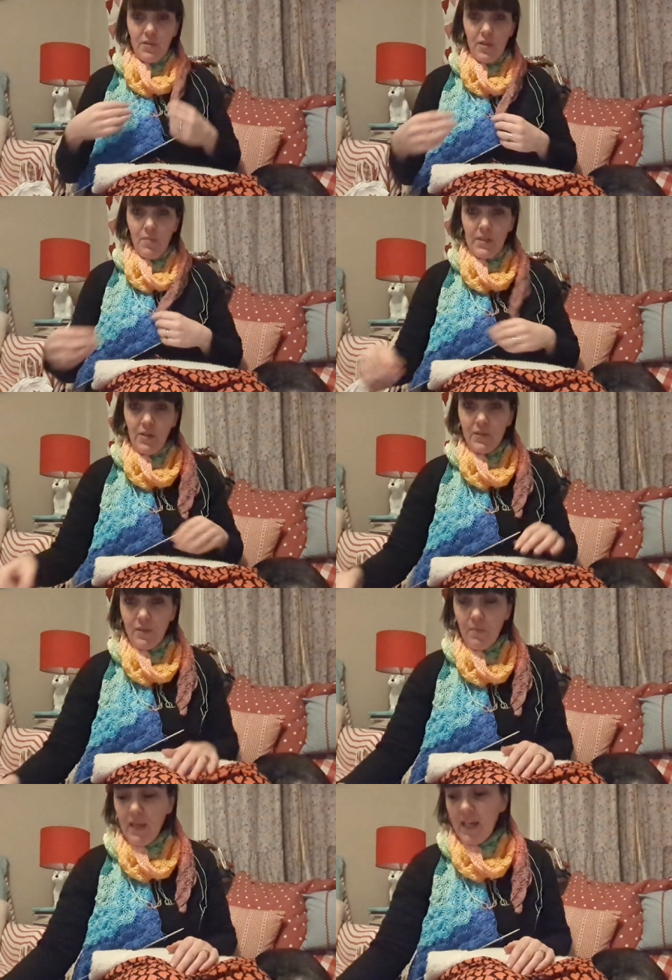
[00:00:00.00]
going to be nice
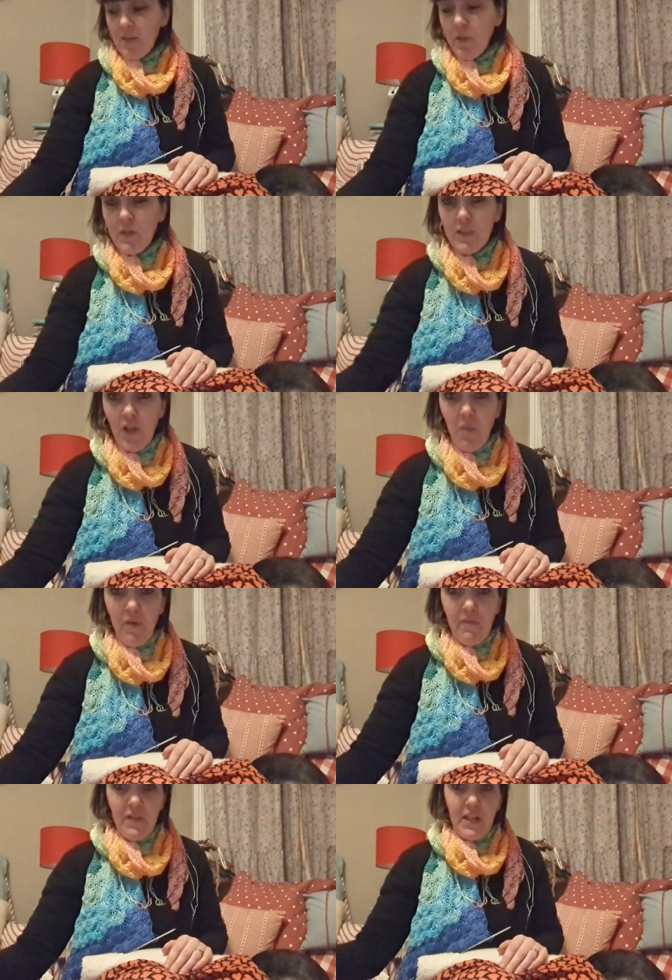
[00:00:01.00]
and big by the time
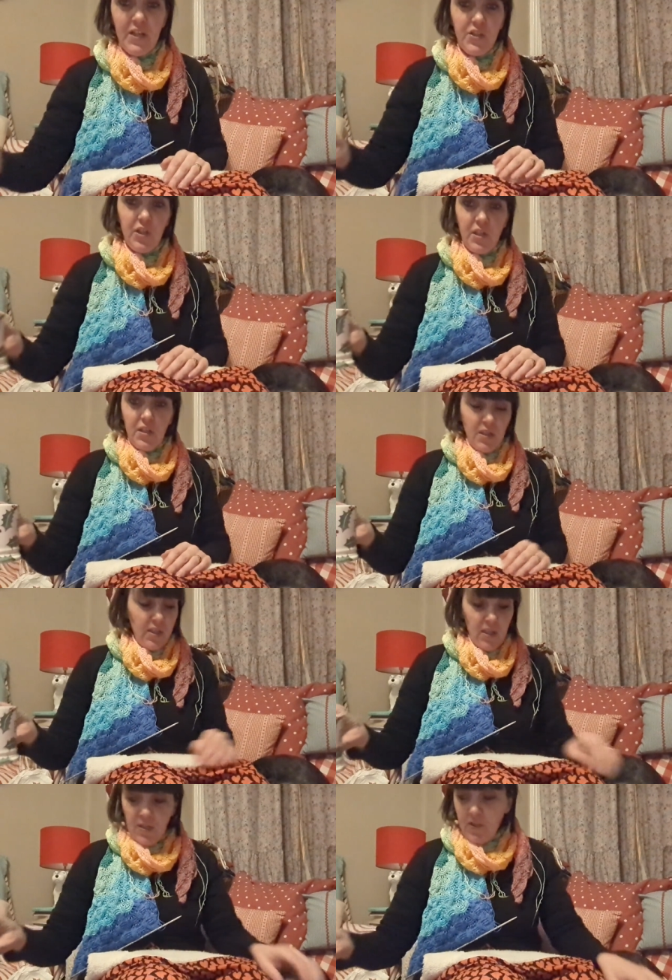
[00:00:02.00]
I've finished.
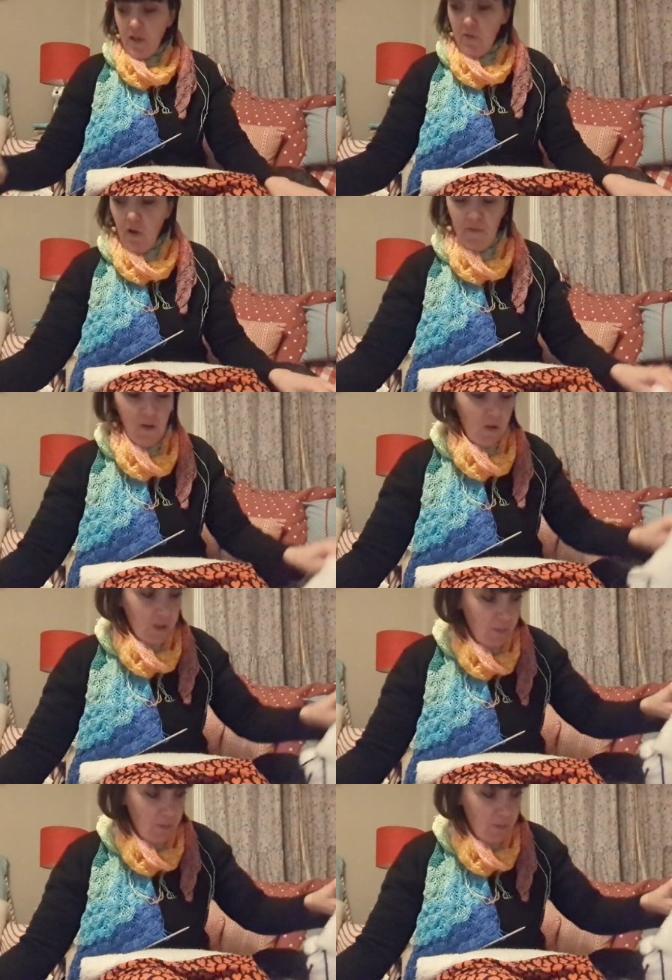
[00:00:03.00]
So I've got to